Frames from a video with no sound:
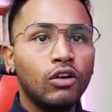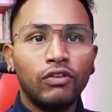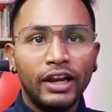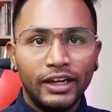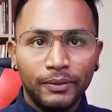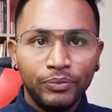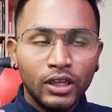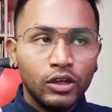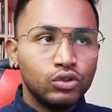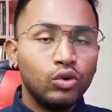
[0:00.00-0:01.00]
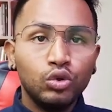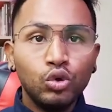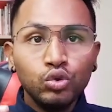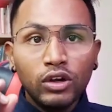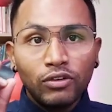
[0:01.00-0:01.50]
of IT. So
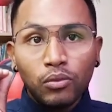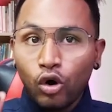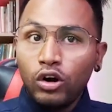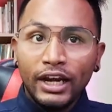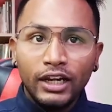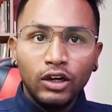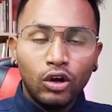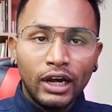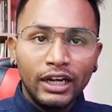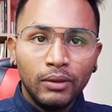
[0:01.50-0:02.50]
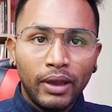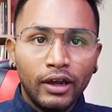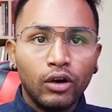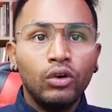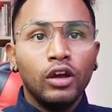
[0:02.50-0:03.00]
those who are from non-IT
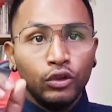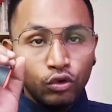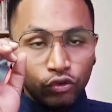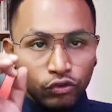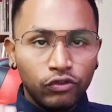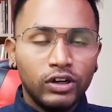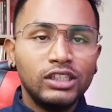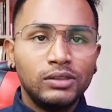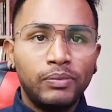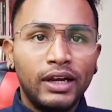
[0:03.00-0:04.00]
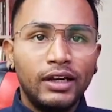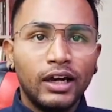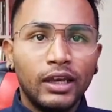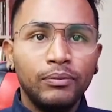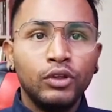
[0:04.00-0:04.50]
background, you first spend
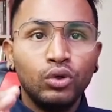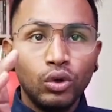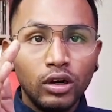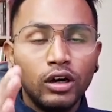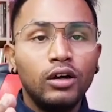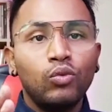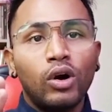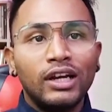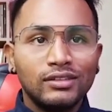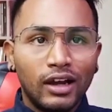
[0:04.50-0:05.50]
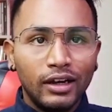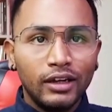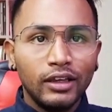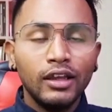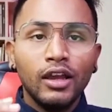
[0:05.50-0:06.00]
time to learn what is
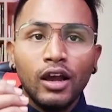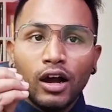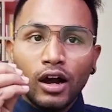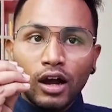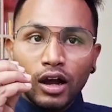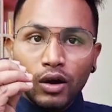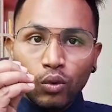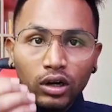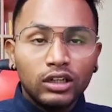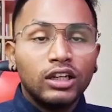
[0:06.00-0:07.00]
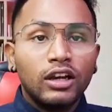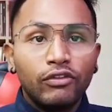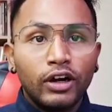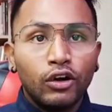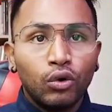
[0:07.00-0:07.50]
IT, what are the
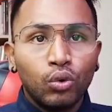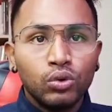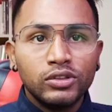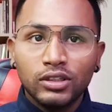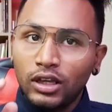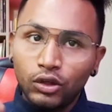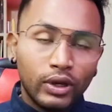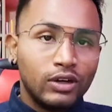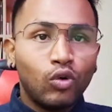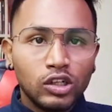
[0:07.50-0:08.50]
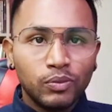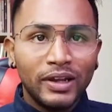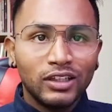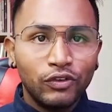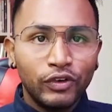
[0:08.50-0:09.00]
different roles. You can watch
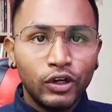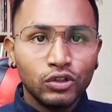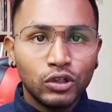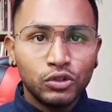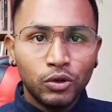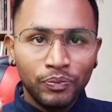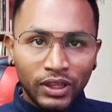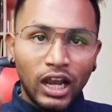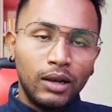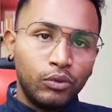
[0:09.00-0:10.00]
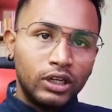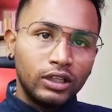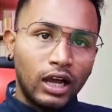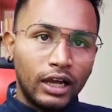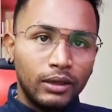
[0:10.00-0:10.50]
my other videos also, I'll put in
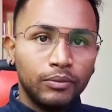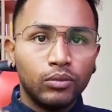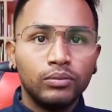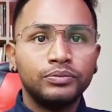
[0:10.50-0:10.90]
the I